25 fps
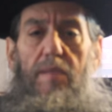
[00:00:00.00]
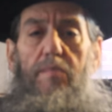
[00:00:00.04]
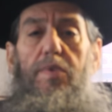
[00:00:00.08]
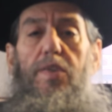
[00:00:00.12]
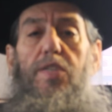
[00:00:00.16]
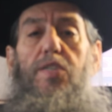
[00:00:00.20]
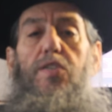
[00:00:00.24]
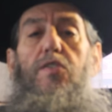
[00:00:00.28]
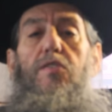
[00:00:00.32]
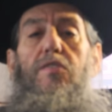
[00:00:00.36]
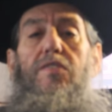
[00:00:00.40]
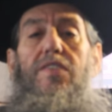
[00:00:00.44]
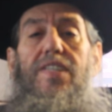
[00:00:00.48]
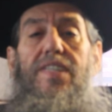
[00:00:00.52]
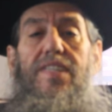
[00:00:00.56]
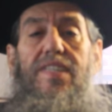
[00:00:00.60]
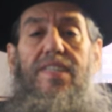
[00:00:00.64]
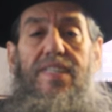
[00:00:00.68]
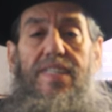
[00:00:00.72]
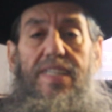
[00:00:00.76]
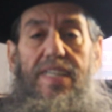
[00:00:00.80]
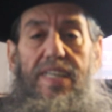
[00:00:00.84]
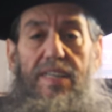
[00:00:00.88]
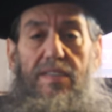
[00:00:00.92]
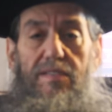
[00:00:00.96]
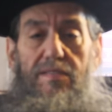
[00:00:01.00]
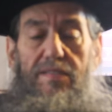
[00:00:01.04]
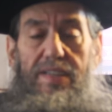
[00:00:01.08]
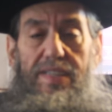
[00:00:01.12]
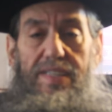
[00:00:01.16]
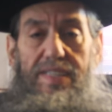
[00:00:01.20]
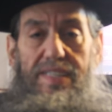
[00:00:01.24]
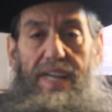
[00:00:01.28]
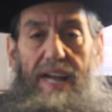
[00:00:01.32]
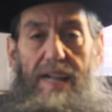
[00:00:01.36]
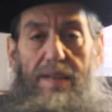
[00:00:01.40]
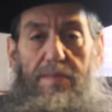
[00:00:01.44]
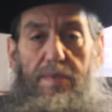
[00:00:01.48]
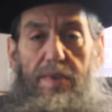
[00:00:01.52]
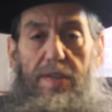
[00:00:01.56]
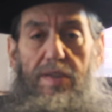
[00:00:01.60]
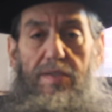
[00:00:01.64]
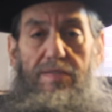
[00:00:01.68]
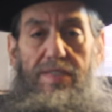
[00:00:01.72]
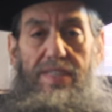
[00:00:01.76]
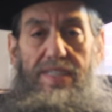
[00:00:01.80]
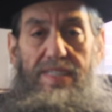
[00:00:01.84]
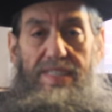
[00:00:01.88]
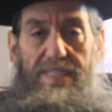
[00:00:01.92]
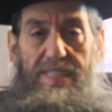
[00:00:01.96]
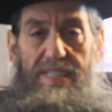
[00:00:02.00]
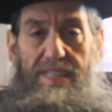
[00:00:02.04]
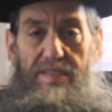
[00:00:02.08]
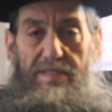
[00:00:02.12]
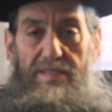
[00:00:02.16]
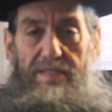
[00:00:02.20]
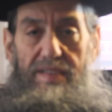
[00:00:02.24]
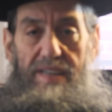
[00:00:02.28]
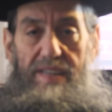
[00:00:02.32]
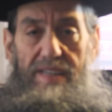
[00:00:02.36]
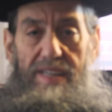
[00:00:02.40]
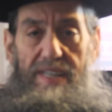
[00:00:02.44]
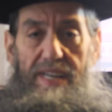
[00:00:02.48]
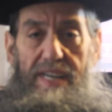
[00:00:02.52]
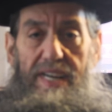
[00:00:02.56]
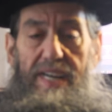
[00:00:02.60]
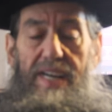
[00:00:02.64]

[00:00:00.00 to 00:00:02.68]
But you're a stira, Sakma, you're a stira.